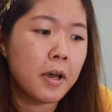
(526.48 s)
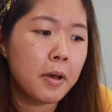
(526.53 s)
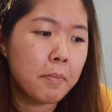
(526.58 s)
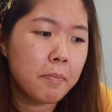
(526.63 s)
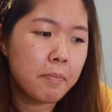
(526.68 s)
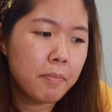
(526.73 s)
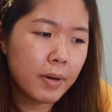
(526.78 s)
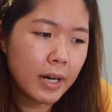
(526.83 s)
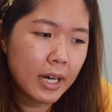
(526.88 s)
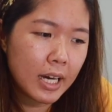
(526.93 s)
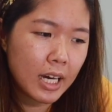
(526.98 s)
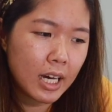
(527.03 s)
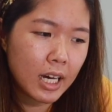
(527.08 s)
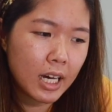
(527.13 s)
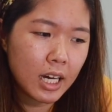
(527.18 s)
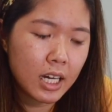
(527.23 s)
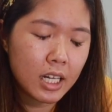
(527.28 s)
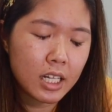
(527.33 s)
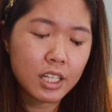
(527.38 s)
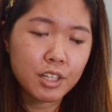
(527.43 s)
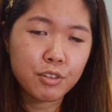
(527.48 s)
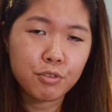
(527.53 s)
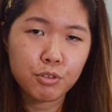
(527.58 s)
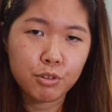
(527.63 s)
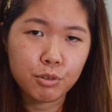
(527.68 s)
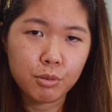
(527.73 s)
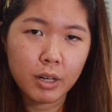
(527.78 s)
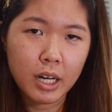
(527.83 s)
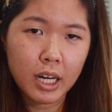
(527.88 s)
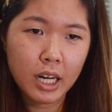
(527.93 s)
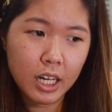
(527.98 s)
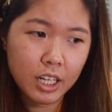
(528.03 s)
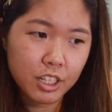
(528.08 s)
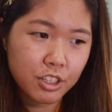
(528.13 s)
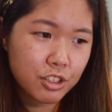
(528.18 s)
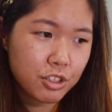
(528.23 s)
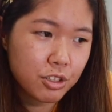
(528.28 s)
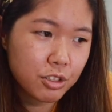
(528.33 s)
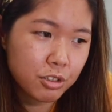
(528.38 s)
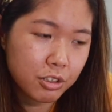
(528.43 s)
But if you are
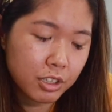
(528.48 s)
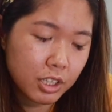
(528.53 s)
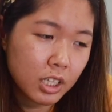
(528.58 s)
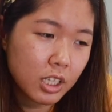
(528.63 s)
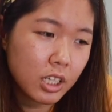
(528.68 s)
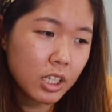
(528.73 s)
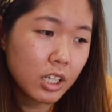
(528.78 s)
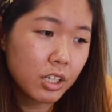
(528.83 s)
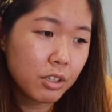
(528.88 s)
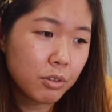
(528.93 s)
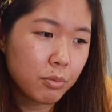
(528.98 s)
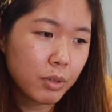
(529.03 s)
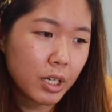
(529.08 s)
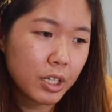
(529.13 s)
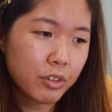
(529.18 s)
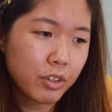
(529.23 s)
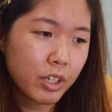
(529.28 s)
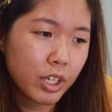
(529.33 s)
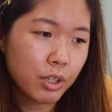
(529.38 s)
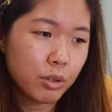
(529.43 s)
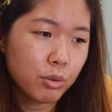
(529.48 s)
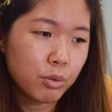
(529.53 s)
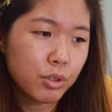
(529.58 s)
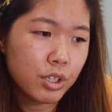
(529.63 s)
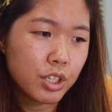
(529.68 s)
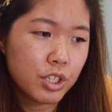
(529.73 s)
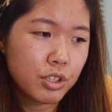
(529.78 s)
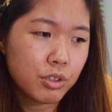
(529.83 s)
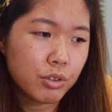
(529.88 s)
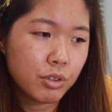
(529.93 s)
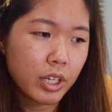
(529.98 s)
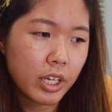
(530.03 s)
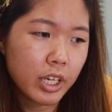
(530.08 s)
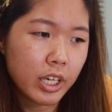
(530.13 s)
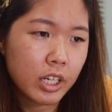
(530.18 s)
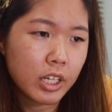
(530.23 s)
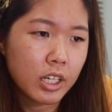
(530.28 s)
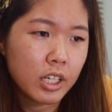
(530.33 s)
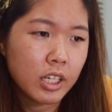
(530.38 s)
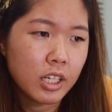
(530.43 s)
unsure, what you can do is you
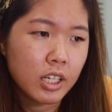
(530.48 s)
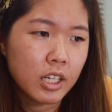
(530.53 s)
can